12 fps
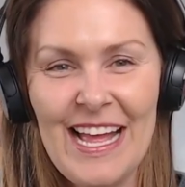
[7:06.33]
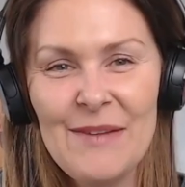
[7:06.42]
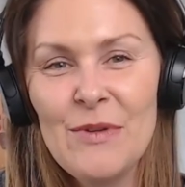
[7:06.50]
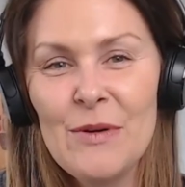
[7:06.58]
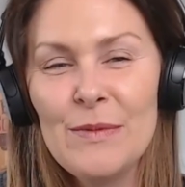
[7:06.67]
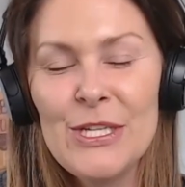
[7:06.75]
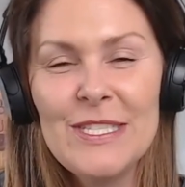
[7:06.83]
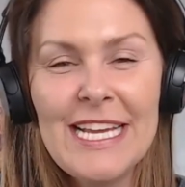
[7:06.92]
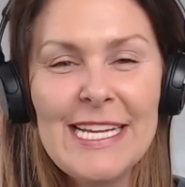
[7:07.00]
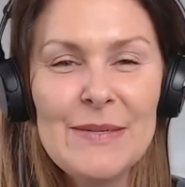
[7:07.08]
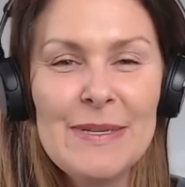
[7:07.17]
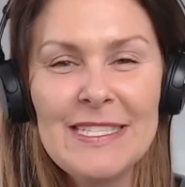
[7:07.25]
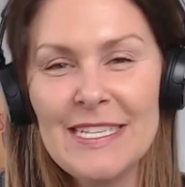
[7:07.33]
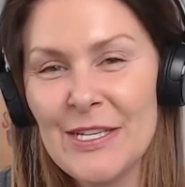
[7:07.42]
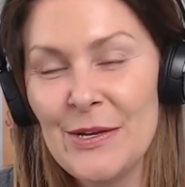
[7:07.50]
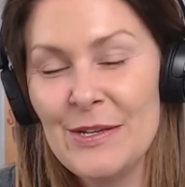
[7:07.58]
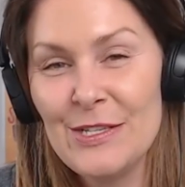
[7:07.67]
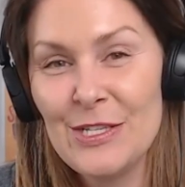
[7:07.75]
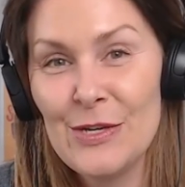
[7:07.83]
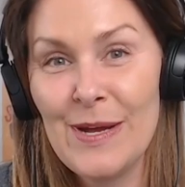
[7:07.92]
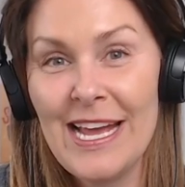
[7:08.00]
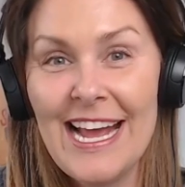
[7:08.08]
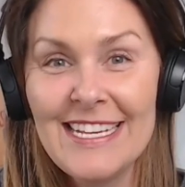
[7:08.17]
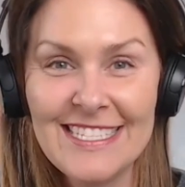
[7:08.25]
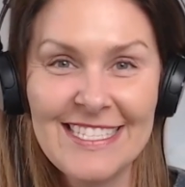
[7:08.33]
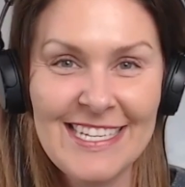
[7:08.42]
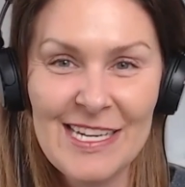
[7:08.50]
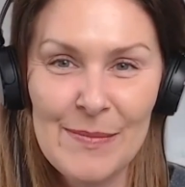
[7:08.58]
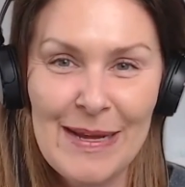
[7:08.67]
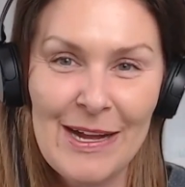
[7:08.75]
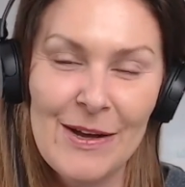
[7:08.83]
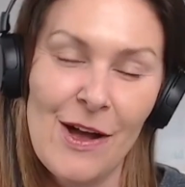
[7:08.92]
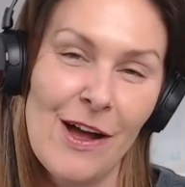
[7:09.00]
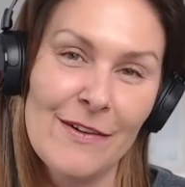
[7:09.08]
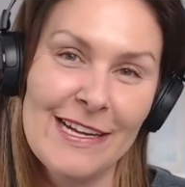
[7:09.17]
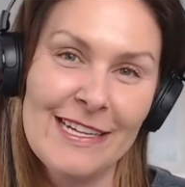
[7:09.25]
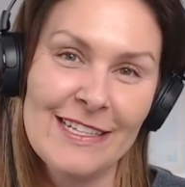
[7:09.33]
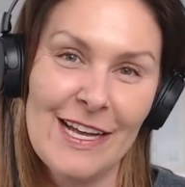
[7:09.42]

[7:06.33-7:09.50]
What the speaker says: And what would you say to business owners who are hesitant about hiring